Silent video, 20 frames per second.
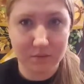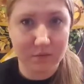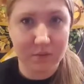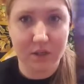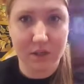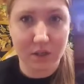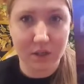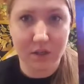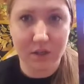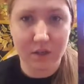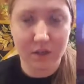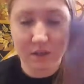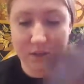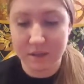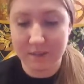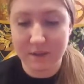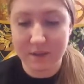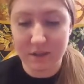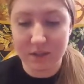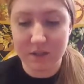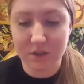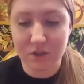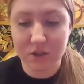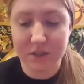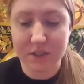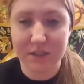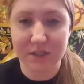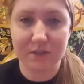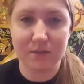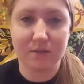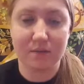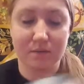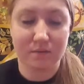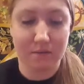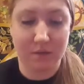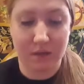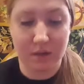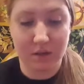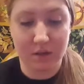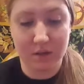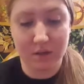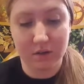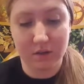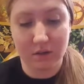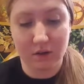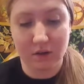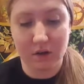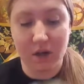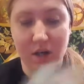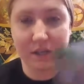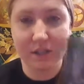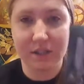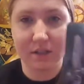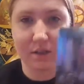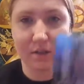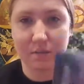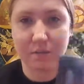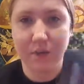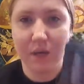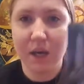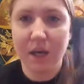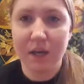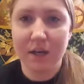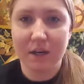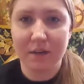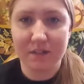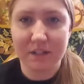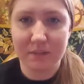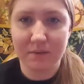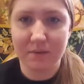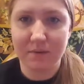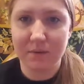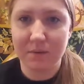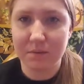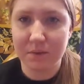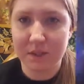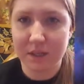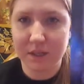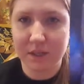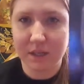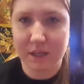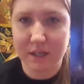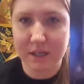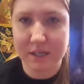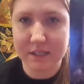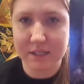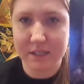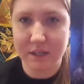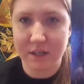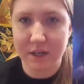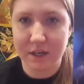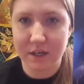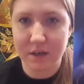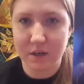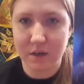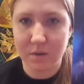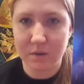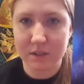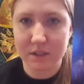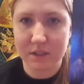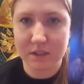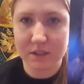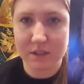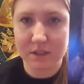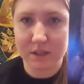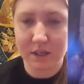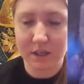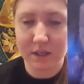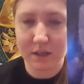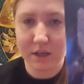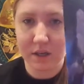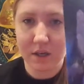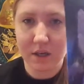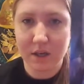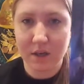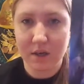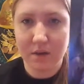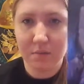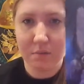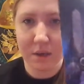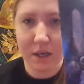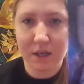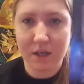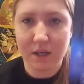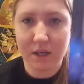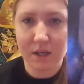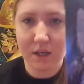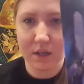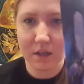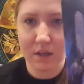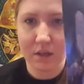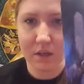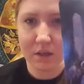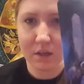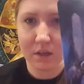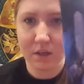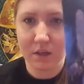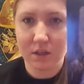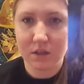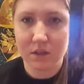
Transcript: duh. I mean, these just, like, are awesome. Now, some of them, like I said, kind of go into this, like, pagan,